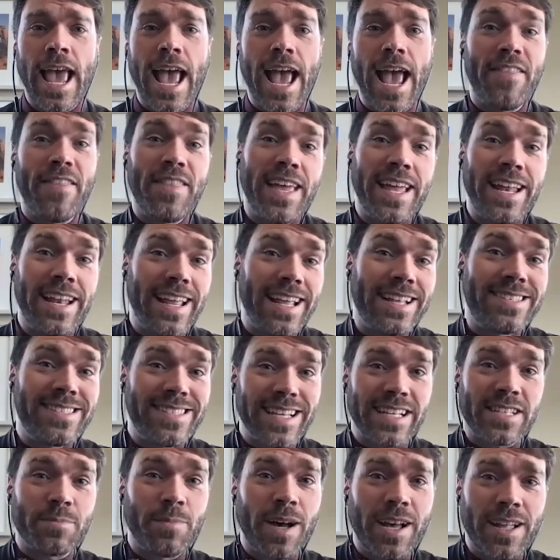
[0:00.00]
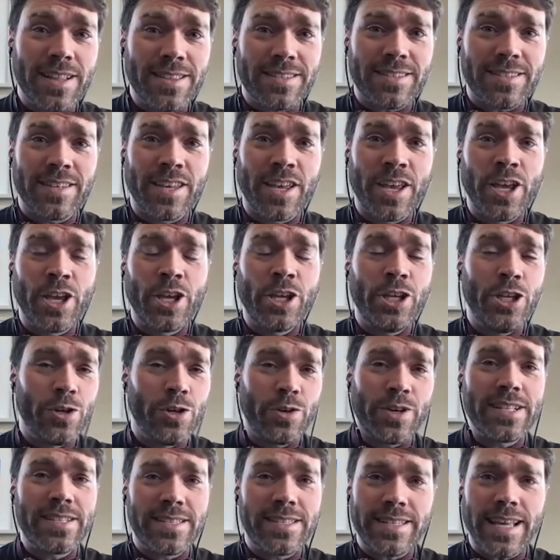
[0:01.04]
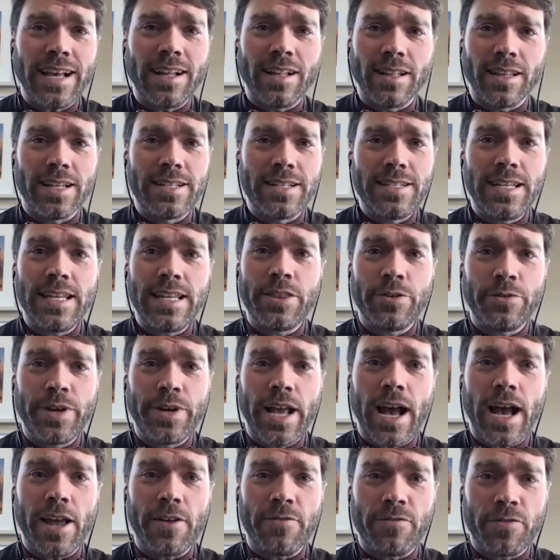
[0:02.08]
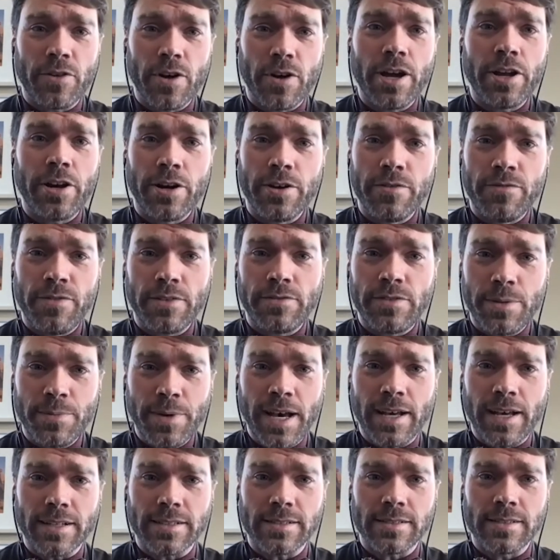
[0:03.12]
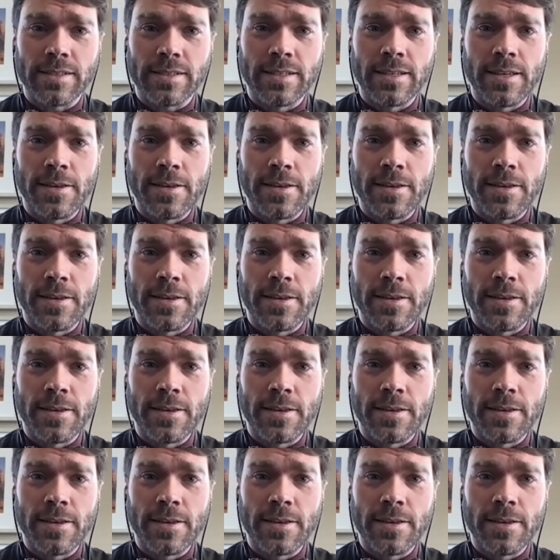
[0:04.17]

and then in six months you can sell a T3i for 150 bucks.